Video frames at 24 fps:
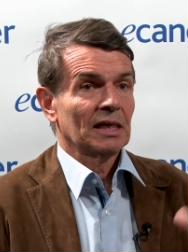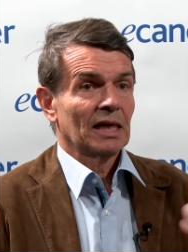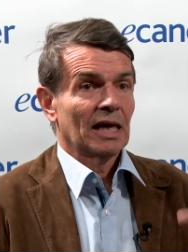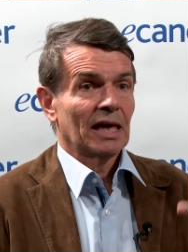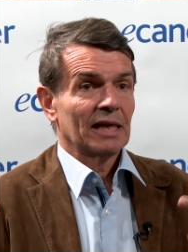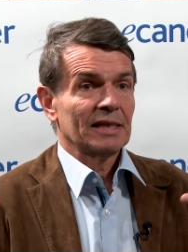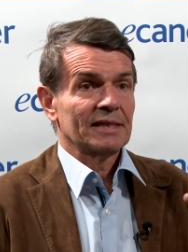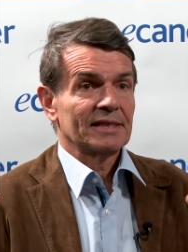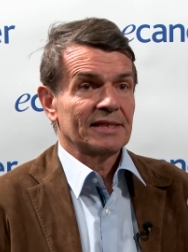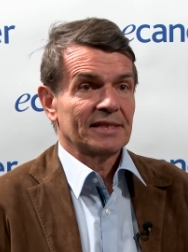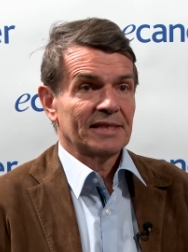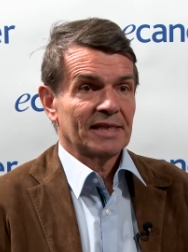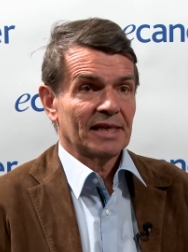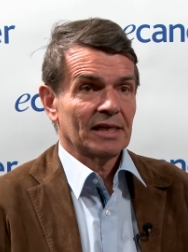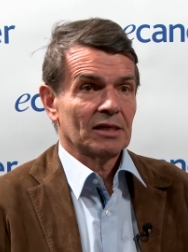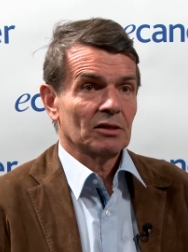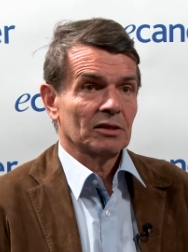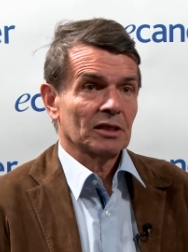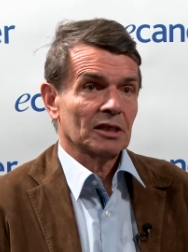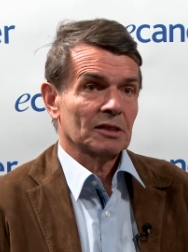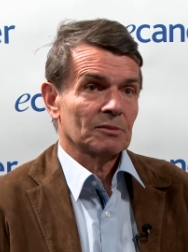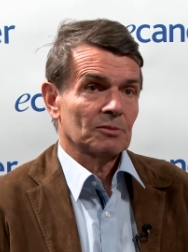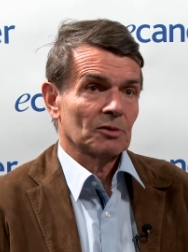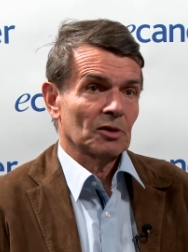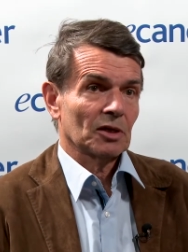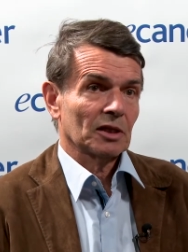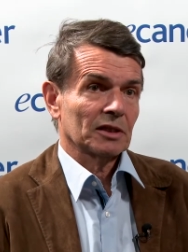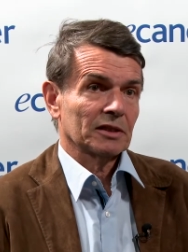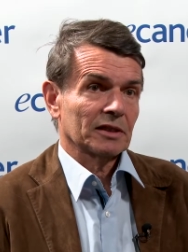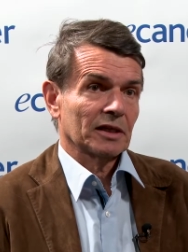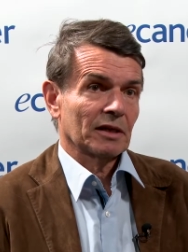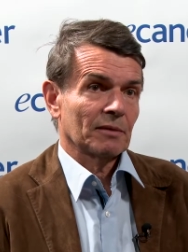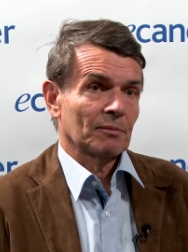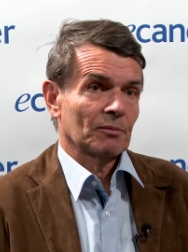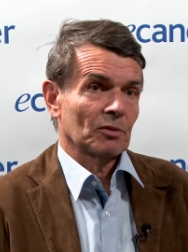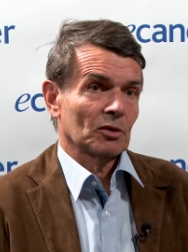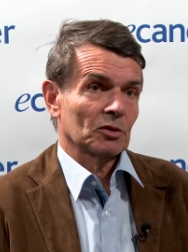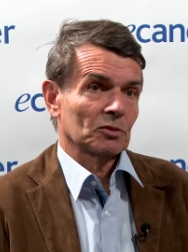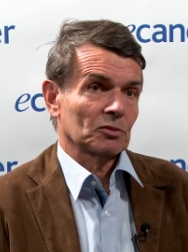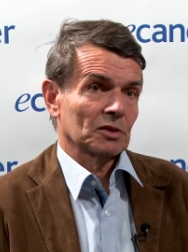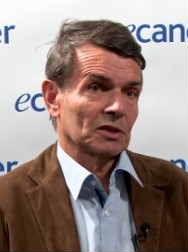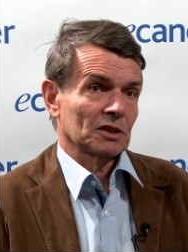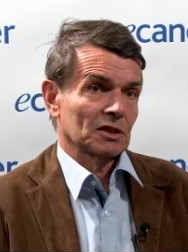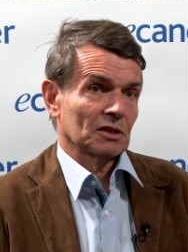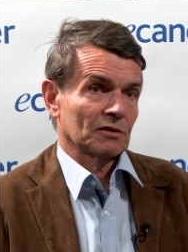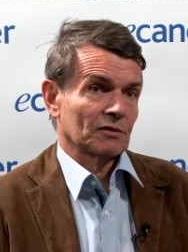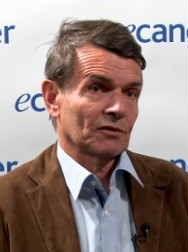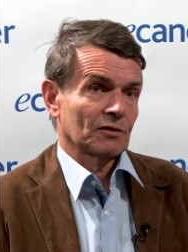And second exploratory endpoint,
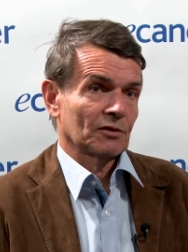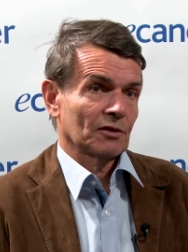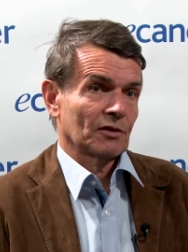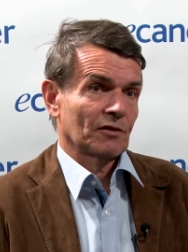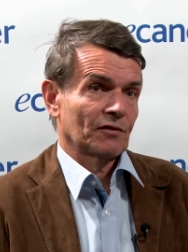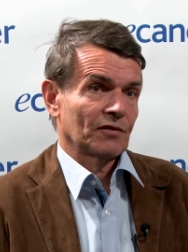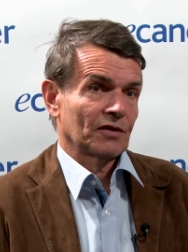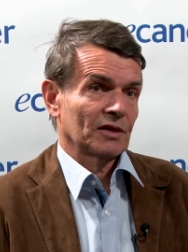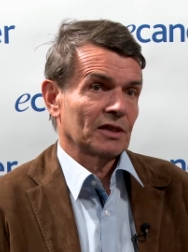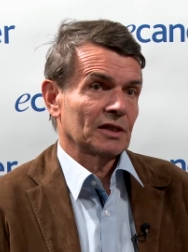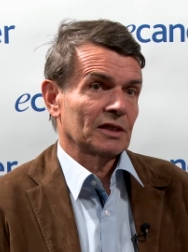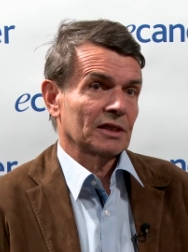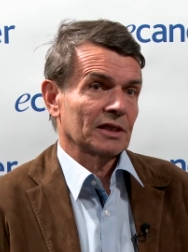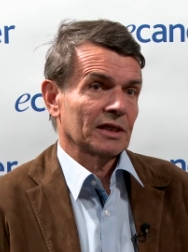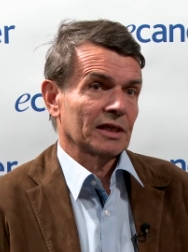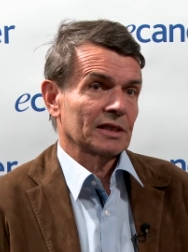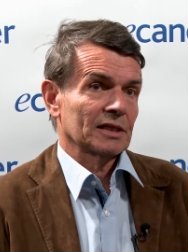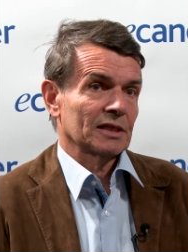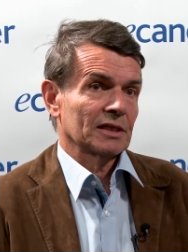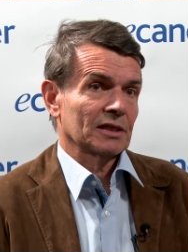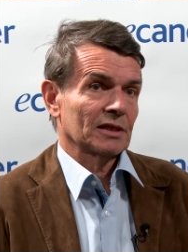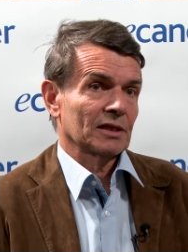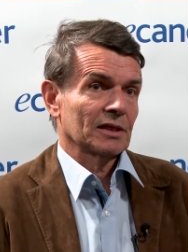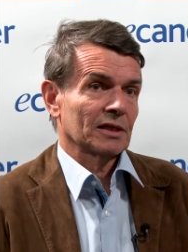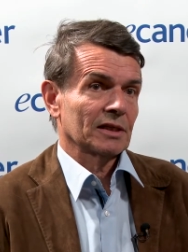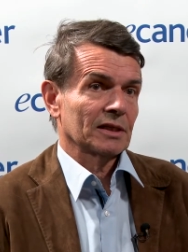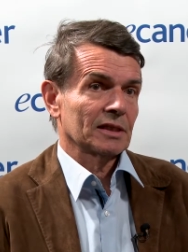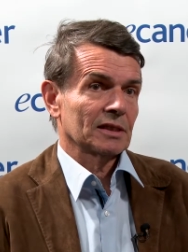which is of interest here,